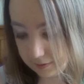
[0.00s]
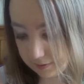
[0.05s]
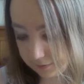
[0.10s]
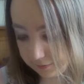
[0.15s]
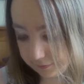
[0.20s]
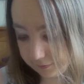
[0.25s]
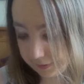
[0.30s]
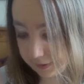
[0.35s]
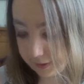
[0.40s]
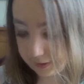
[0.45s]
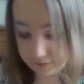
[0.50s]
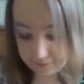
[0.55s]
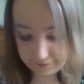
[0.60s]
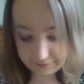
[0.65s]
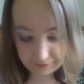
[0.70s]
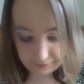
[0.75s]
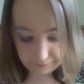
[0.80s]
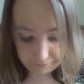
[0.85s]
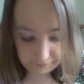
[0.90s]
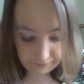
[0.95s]
So that's
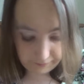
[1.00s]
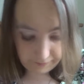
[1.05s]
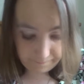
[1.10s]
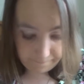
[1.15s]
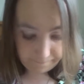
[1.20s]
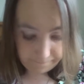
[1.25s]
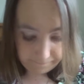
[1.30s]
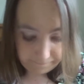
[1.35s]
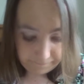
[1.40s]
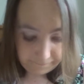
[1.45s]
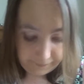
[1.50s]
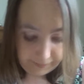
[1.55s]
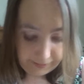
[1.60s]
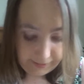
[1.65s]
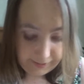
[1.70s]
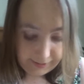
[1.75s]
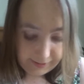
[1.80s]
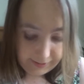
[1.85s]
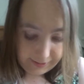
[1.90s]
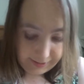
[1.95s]
that one.
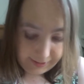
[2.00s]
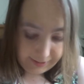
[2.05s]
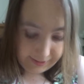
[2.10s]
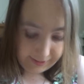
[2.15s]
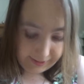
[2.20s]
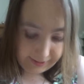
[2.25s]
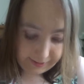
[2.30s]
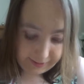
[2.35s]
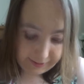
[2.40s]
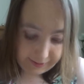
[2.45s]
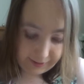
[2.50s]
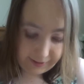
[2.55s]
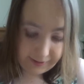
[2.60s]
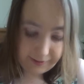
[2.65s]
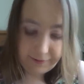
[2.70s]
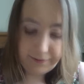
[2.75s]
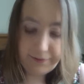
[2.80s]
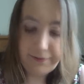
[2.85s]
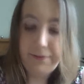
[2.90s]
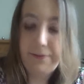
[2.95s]
And then
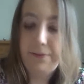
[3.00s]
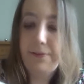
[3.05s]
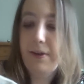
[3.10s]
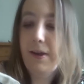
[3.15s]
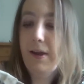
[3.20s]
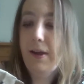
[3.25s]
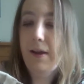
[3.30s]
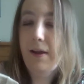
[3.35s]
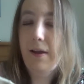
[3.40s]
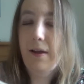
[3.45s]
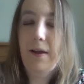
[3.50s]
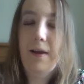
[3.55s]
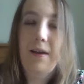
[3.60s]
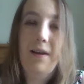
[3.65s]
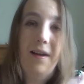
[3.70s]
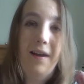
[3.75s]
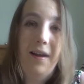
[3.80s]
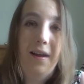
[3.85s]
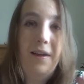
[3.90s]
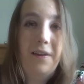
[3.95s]
there's
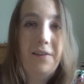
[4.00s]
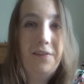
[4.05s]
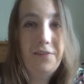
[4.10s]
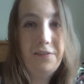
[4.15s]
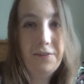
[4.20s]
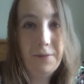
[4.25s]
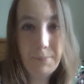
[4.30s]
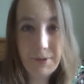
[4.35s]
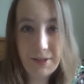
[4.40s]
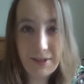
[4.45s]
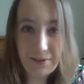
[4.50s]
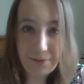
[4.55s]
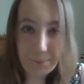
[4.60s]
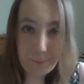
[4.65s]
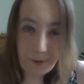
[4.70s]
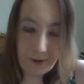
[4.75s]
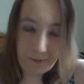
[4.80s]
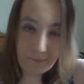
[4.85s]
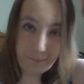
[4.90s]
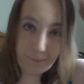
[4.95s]
some of these
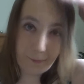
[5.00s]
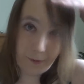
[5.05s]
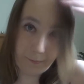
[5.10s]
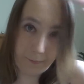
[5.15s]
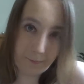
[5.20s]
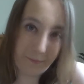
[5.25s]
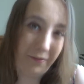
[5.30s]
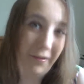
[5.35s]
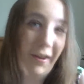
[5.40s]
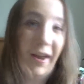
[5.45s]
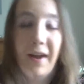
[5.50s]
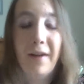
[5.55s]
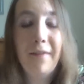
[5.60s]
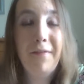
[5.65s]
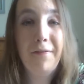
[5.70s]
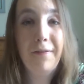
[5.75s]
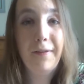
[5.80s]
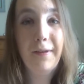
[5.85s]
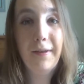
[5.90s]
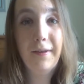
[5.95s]
bath bombs
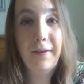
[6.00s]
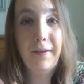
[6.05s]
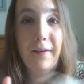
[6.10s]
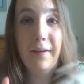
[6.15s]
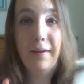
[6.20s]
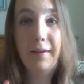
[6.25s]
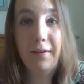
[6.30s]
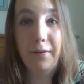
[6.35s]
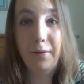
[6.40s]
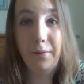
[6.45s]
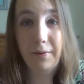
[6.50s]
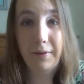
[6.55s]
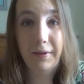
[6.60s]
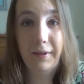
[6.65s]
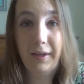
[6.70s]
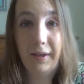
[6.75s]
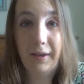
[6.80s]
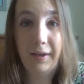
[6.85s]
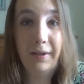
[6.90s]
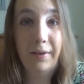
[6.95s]
have, not
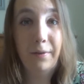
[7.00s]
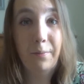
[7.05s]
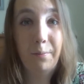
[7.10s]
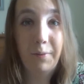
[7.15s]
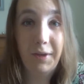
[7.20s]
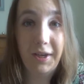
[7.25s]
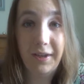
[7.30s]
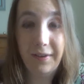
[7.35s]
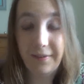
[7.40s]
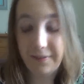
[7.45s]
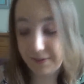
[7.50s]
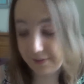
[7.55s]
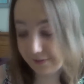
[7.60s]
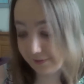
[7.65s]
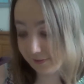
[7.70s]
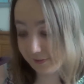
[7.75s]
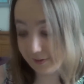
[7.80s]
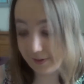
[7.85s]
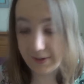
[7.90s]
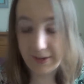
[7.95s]
gonna lie, the
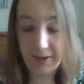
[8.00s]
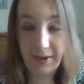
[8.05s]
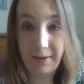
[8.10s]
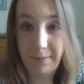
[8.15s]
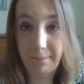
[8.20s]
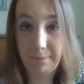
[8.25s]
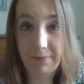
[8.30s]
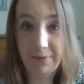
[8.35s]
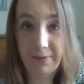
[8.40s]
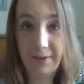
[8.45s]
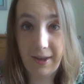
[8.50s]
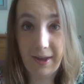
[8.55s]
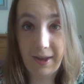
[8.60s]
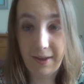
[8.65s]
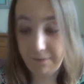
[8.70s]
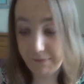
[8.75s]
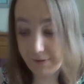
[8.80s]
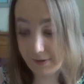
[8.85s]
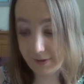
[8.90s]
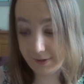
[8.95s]
weirdest names
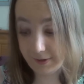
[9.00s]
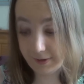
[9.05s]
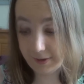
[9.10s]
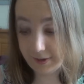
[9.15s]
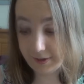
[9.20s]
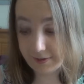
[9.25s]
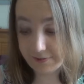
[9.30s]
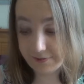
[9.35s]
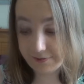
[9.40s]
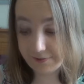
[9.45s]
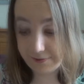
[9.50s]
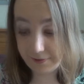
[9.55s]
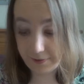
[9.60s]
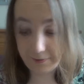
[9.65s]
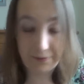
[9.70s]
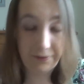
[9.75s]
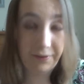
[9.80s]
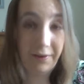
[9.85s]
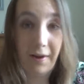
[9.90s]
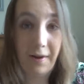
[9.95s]
ever that I
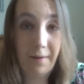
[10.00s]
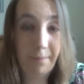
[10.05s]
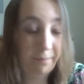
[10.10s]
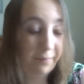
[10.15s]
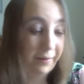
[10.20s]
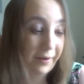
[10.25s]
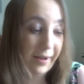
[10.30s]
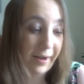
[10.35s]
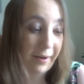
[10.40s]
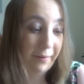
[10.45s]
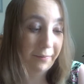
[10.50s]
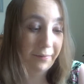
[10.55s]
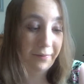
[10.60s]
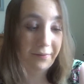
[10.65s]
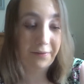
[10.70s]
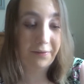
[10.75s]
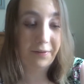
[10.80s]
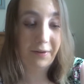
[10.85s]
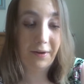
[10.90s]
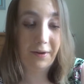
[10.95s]
just can't pronounce.
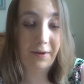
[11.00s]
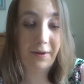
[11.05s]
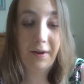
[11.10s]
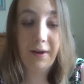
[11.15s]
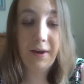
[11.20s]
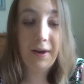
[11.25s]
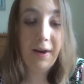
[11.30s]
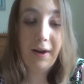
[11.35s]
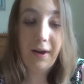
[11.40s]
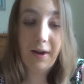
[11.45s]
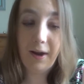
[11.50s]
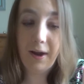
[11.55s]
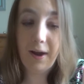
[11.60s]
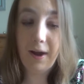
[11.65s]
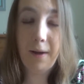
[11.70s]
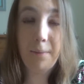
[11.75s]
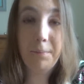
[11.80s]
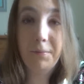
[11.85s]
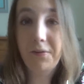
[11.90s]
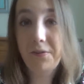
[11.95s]
So
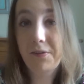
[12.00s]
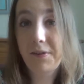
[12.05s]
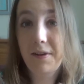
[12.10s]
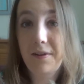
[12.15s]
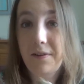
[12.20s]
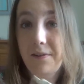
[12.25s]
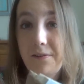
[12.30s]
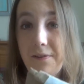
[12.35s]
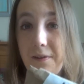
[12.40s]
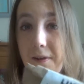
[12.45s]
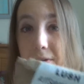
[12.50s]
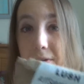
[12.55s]
I'm just gonna show